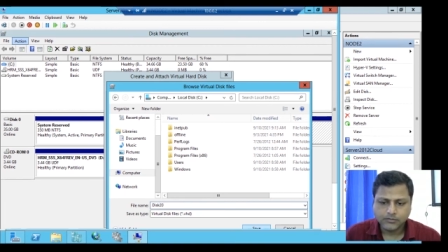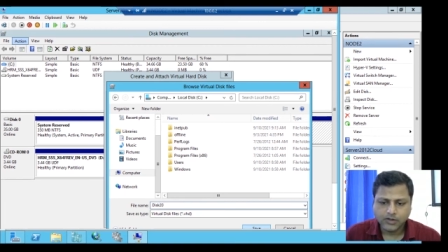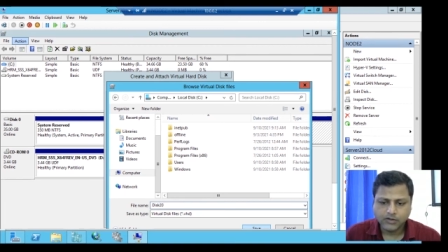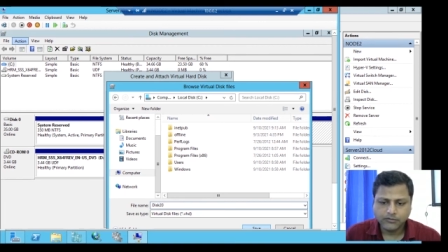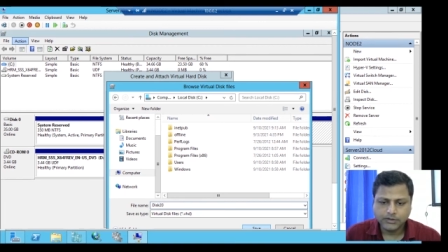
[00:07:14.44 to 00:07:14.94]

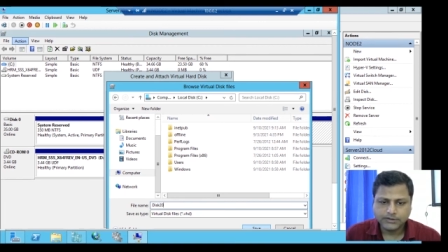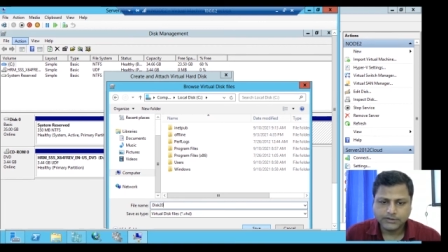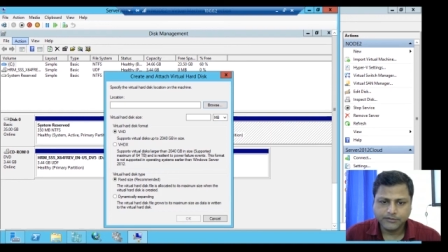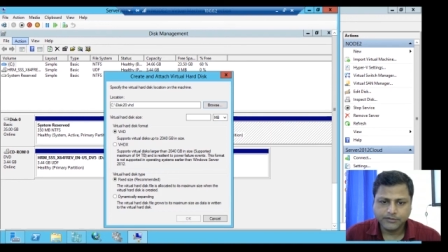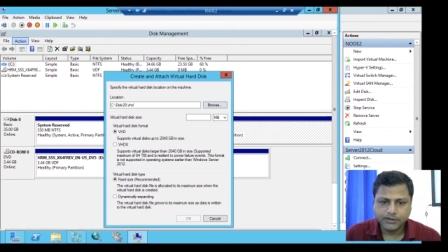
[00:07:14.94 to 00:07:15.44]
We'll
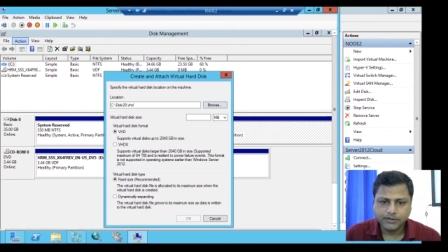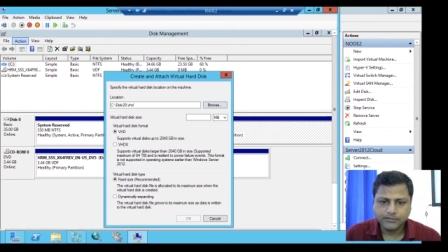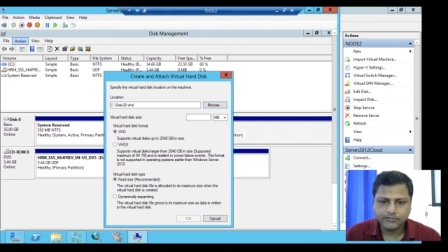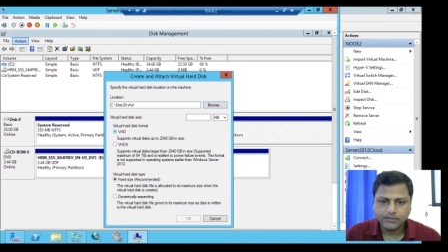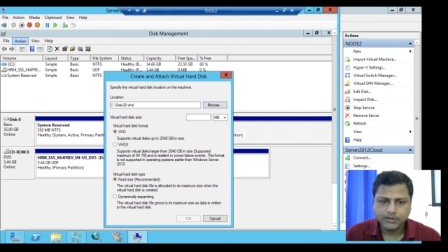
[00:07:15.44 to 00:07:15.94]
save it,
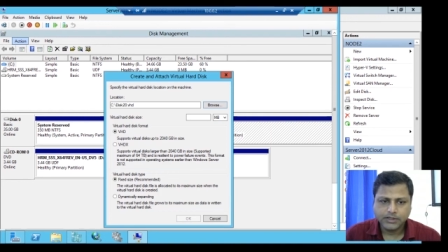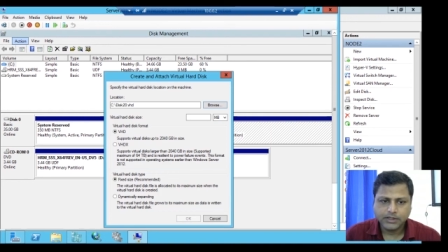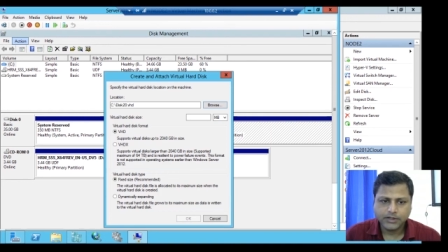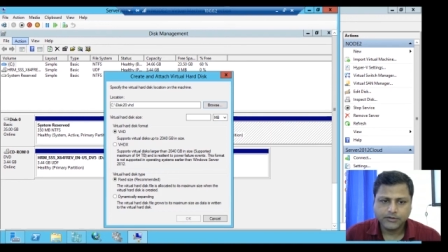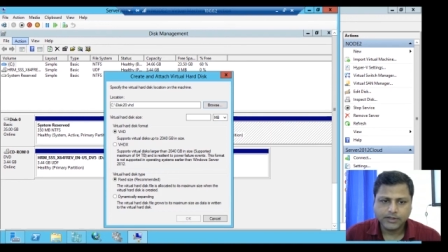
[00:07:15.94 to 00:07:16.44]

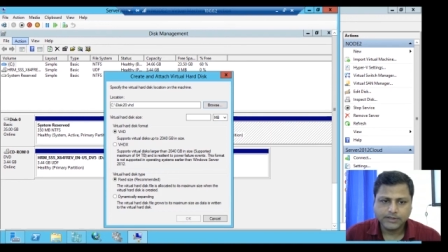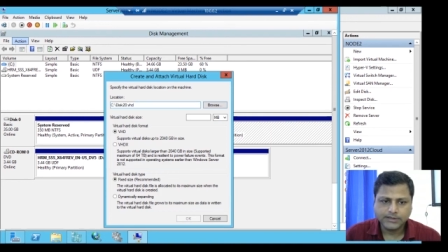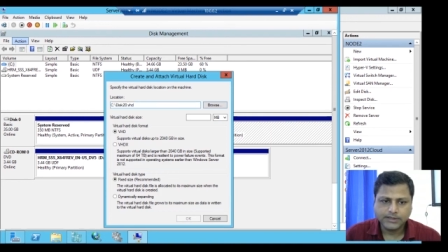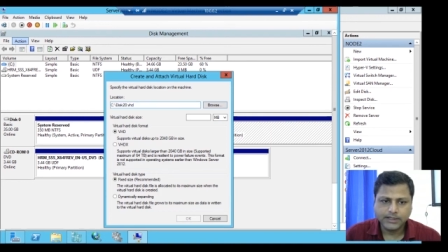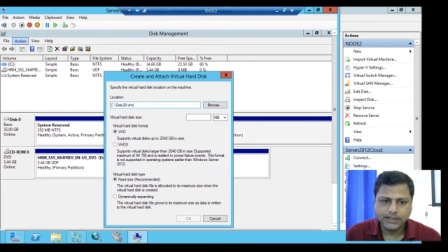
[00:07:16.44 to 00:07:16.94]
and you can
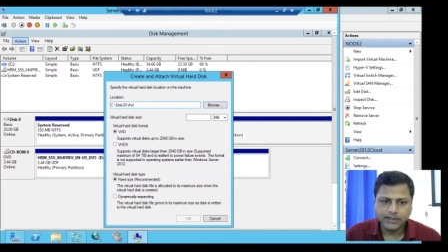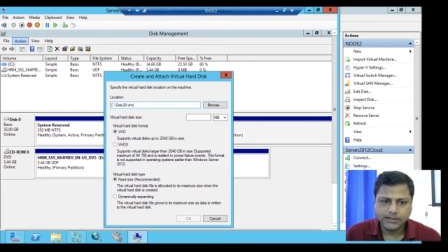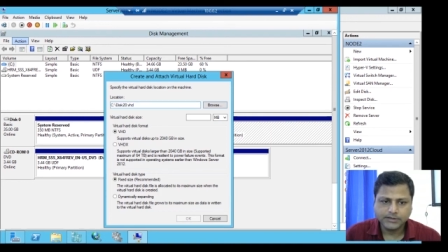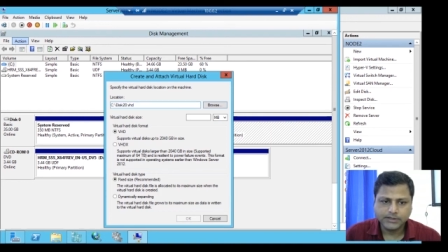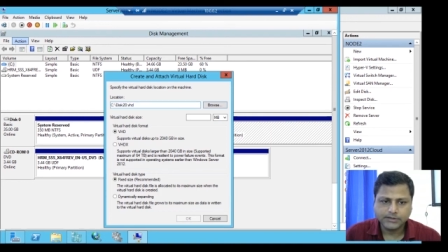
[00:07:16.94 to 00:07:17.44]
see that it
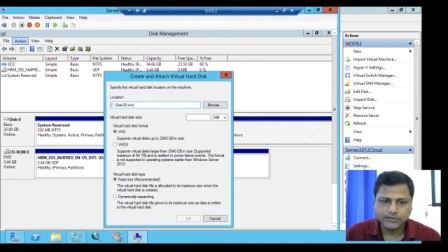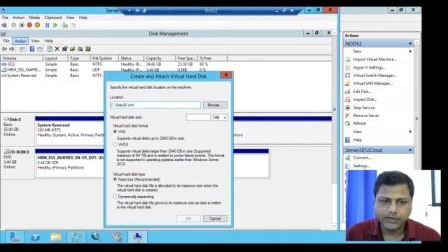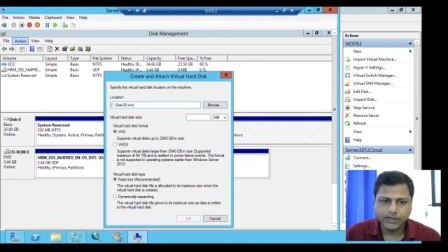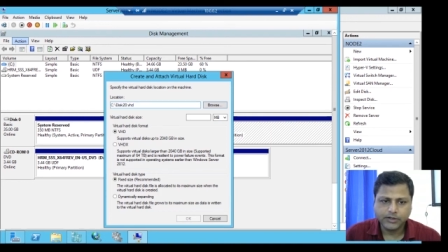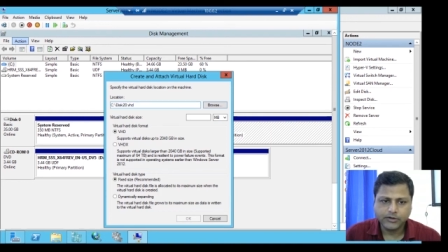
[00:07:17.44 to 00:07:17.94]
is
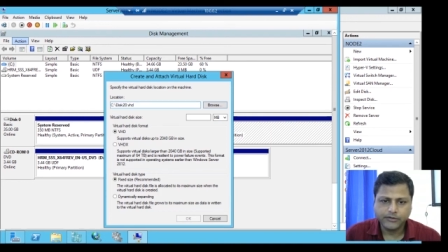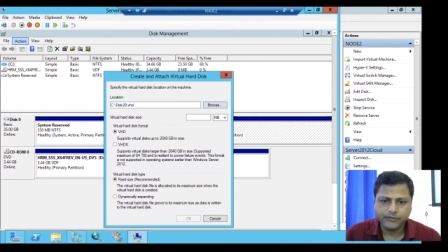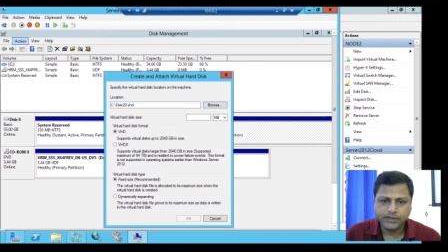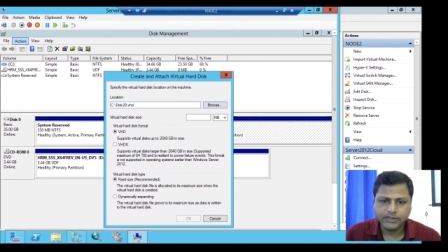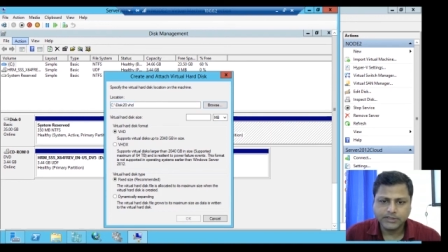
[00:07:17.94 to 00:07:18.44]

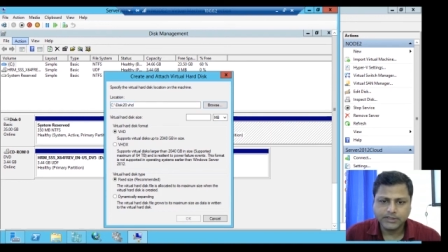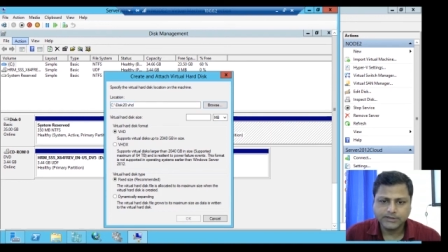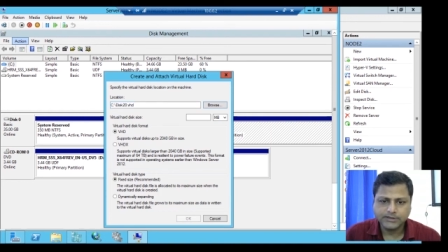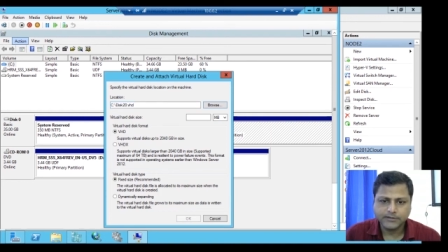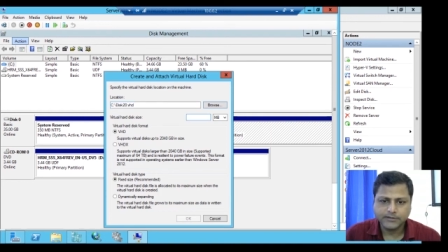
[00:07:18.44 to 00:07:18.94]
disk20.vhd
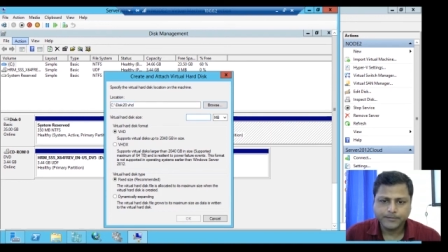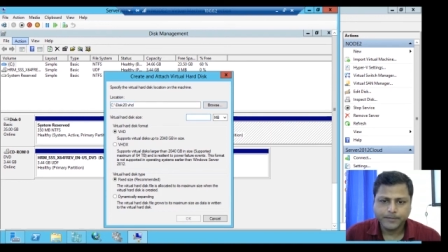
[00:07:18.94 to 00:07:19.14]
is there.